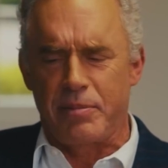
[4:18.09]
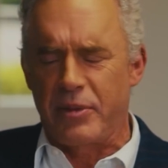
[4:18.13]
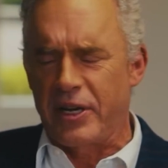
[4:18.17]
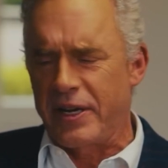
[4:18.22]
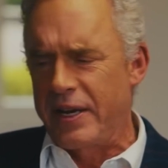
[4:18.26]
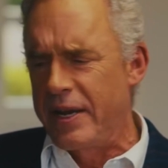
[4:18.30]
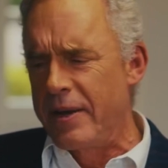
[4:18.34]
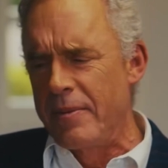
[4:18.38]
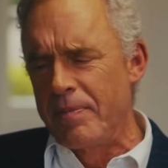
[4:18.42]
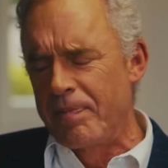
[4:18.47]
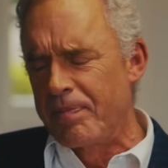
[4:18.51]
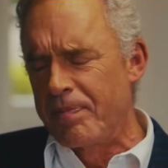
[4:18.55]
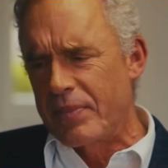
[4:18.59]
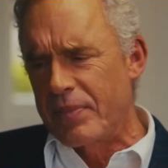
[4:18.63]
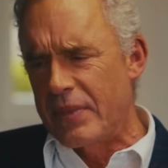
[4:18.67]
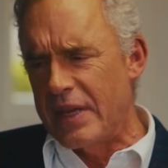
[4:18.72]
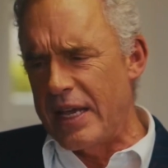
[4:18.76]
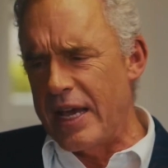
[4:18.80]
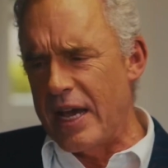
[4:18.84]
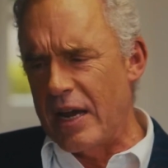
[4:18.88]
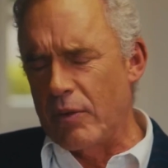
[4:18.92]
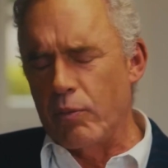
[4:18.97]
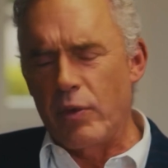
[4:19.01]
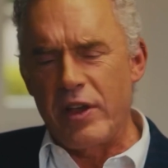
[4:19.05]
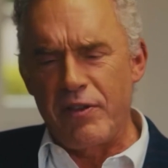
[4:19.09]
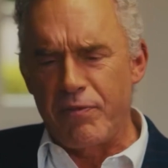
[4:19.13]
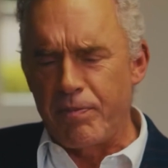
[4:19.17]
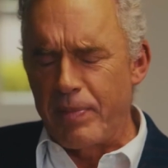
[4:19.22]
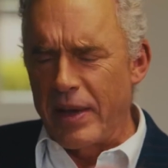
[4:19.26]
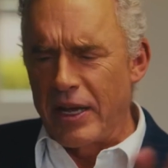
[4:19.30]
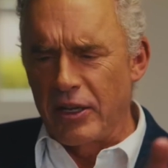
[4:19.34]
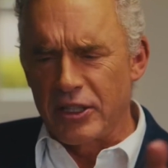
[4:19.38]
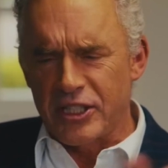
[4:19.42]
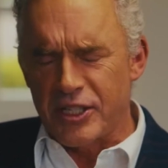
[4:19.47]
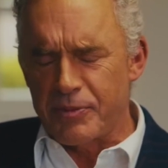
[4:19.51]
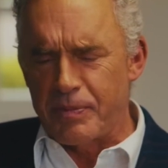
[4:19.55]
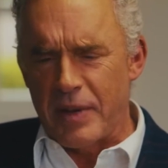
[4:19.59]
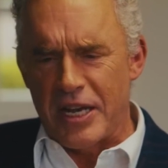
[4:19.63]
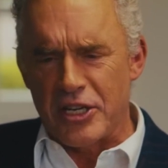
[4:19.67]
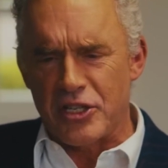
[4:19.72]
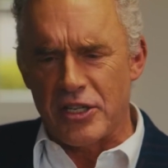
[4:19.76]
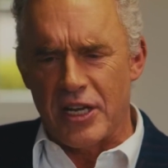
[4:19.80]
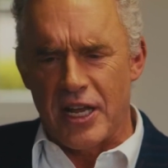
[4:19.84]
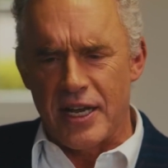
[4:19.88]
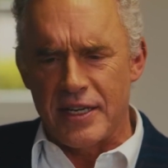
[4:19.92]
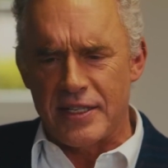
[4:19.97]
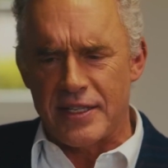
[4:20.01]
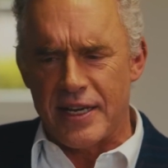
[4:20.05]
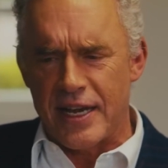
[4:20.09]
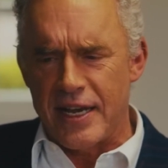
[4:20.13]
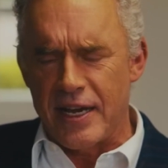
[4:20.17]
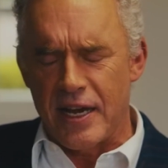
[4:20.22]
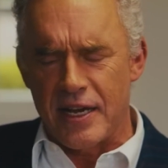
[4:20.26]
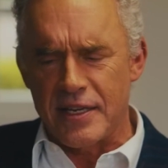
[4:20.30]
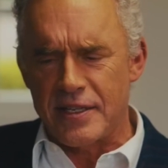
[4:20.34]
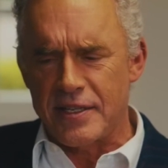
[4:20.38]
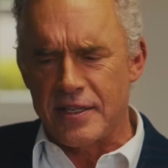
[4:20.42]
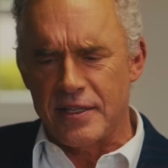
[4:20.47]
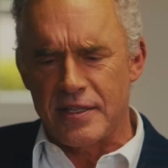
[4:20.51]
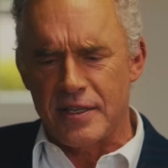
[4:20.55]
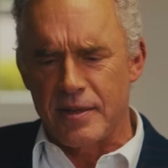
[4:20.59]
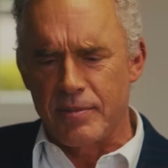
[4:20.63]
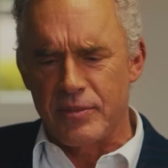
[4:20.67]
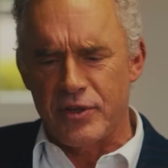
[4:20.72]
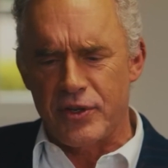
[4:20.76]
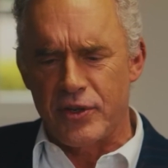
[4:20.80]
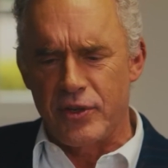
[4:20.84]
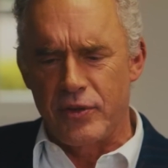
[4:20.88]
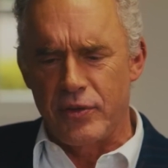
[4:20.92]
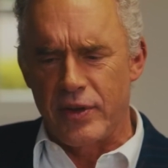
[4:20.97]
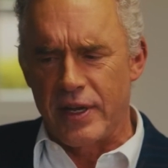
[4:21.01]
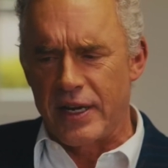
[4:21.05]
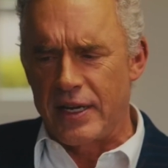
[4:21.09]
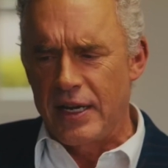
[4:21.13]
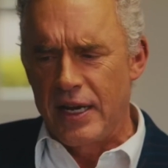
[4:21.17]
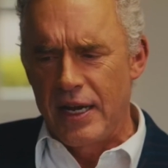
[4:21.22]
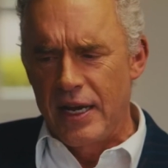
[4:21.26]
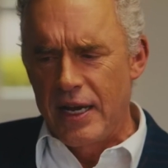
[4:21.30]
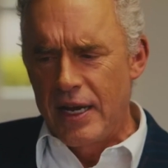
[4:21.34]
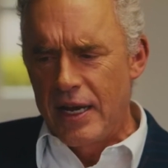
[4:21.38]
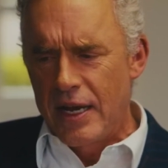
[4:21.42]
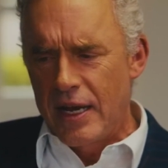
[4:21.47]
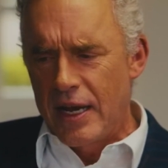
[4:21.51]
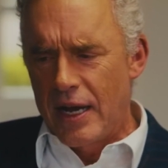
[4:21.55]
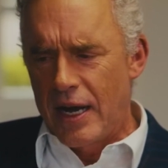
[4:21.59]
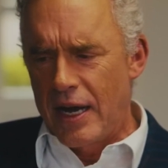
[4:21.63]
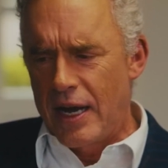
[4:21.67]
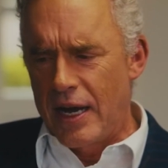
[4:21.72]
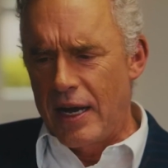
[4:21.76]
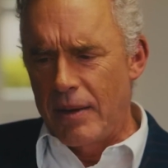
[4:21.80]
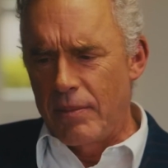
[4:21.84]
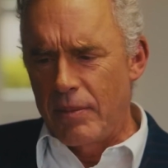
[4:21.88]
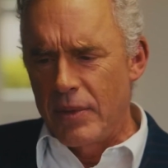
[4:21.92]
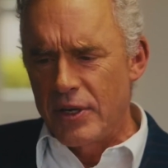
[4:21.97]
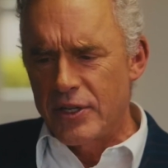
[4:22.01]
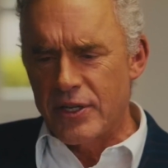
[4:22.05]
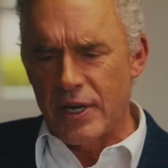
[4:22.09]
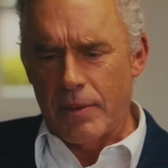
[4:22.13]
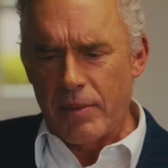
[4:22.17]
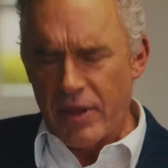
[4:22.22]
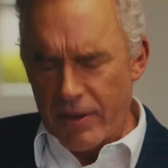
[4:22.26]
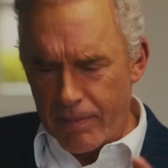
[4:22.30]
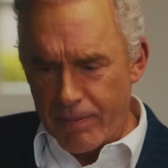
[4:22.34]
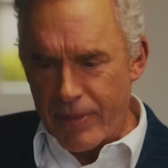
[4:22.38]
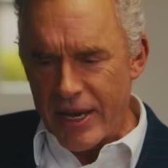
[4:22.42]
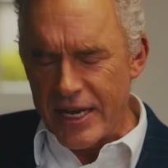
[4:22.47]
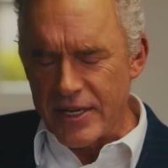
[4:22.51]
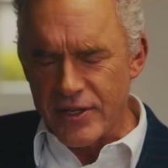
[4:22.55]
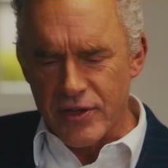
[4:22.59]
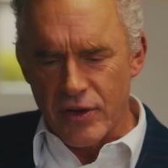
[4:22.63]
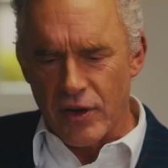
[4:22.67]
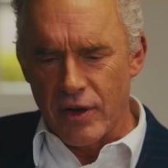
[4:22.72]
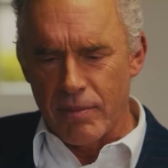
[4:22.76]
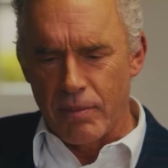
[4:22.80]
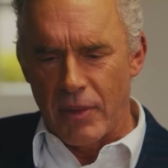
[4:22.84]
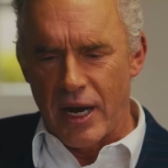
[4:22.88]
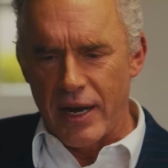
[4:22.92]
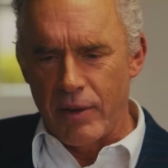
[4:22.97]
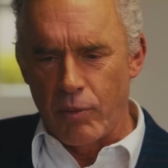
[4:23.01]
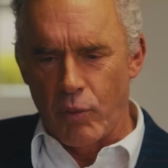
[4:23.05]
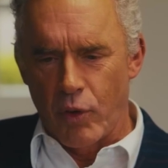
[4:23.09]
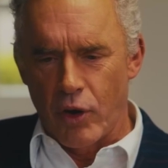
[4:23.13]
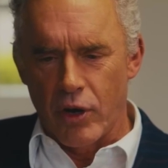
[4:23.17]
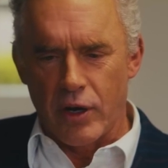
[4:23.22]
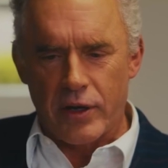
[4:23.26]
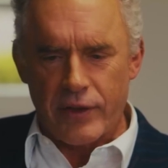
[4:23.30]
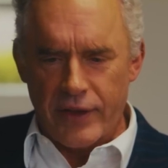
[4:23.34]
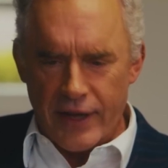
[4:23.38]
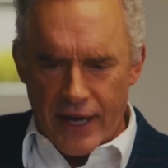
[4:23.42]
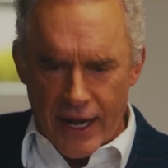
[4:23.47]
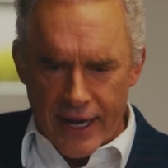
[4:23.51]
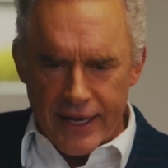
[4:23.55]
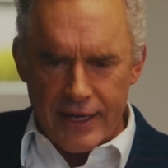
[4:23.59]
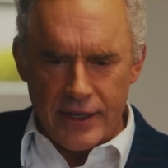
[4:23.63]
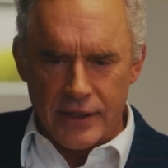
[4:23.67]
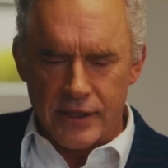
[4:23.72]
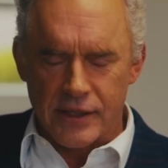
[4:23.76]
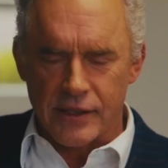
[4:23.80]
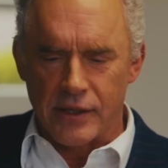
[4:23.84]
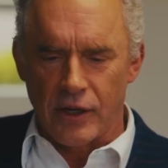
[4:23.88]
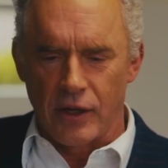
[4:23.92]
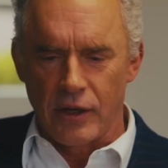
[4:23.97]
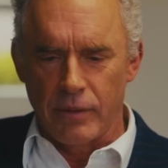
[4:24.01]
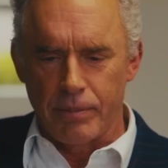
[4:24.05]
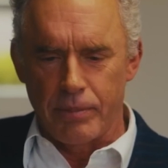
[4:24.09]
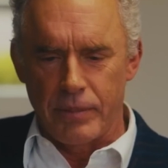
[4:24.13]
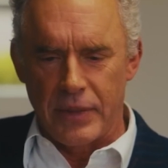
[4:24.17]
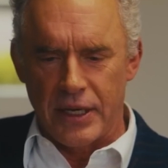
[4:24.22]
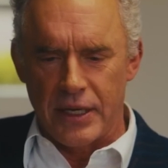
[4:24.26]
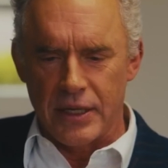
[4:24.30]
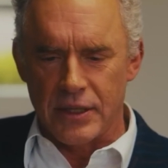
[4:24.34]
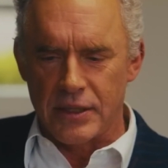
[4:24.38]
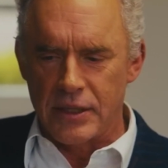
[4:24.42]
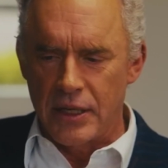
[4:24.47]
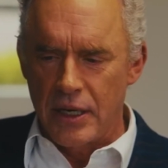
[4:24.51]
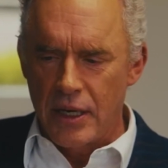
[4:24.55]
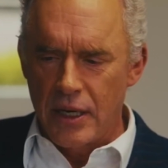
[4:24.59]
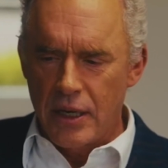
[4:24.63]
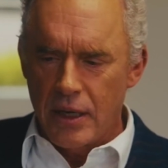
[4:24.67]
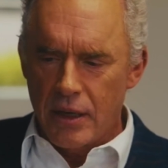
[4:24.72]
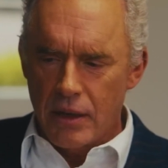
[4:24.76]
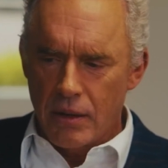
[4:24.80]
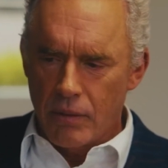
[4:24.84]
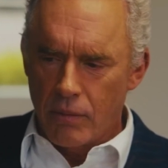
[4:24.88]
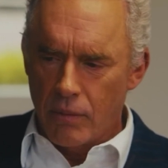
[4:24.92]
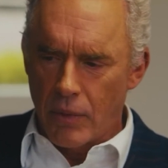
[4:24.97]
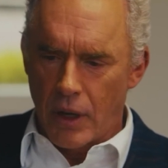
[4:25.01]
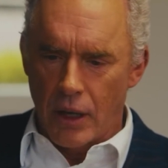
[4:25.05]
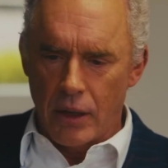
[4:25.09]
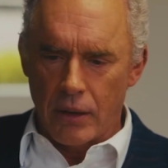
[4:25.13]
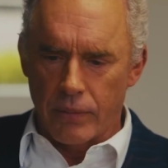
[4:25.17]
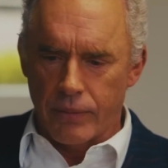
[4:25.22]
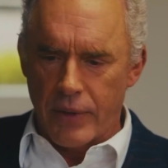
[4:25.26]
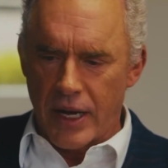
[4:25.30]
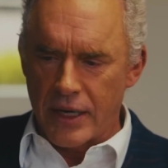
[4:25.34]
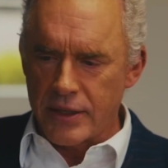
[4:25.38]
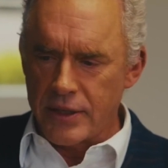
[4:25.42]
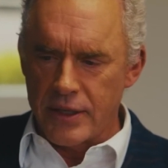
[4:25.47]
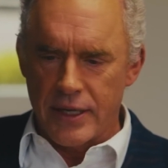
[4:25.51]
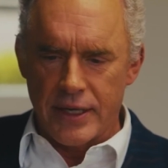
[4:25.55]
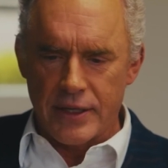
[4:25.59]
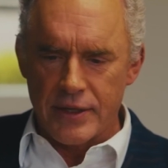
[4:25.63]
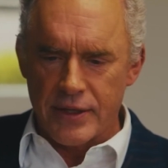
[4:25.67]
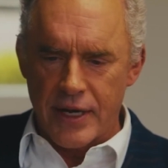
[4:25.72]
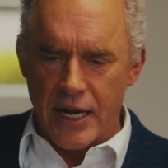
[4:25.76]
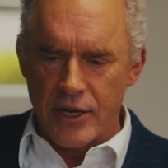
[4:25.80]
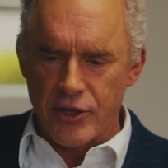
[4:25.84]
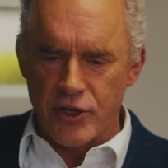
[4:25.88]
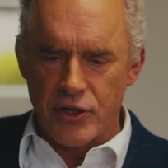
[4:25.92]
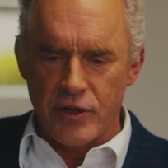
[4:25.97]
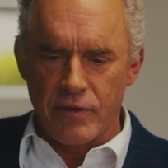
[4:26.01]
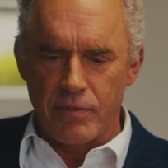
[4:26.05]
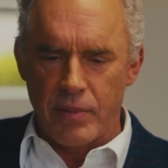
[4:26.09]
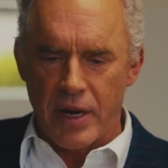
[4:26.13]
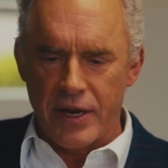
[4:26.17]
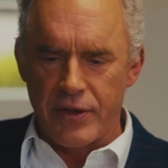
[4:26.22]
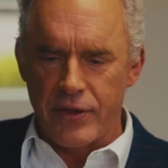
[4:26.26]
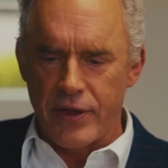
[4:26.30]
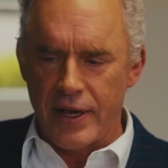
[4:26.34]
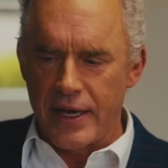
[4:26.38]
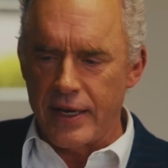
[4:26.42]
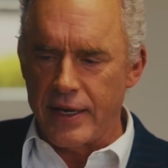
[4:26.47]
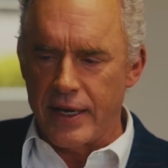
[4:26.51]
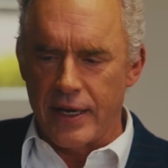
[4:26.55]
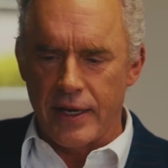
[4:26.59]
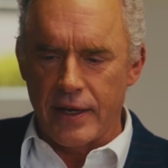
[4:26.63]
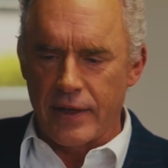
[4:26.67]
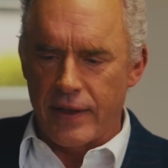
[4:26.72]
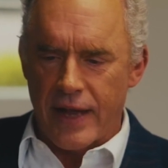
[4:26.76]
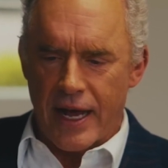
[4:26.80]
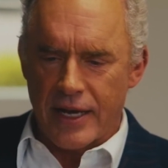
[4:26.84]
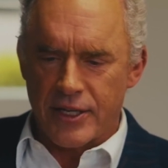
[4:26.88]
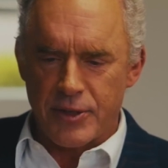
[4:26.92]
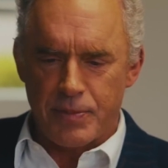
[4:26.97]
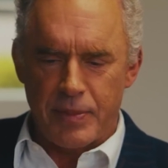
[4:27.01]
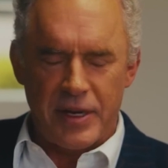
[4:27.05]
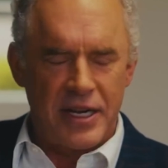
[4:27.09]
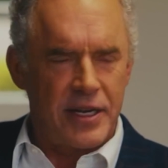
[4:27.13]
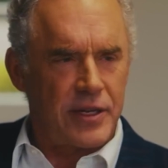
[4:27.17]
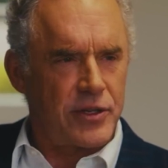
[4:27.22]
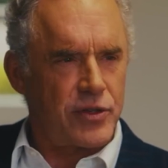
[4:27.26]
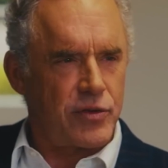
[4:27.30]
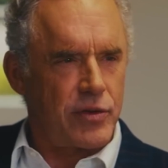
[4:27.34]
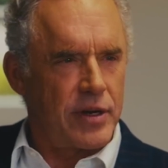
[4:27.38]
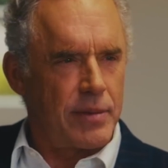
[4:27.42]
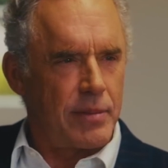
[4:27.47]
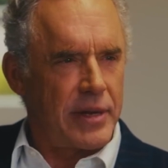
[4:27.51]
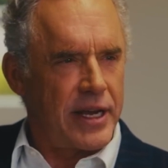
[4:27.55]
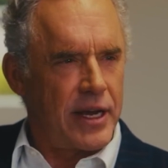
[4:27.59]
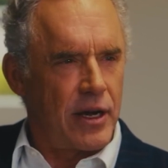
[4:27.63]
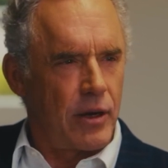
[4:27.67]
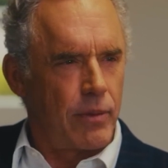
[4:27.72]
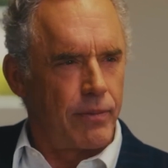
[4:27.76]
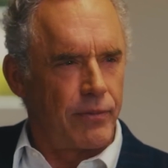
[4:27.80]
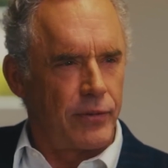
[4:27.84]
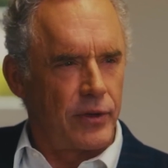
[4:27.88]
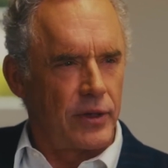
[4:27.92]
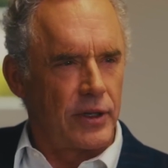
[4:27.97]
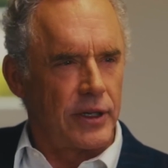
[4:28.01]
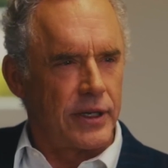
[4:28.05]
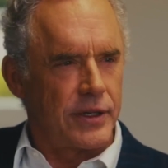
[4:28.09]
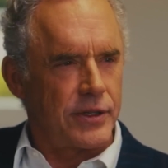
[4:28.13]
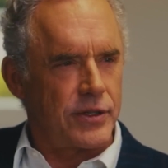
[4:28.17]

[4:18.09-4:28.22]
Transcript: But and we've built specialized AI systems too that some of them based on my work that I consult because, that's an extension of my thinking, and that's been extremely helpful.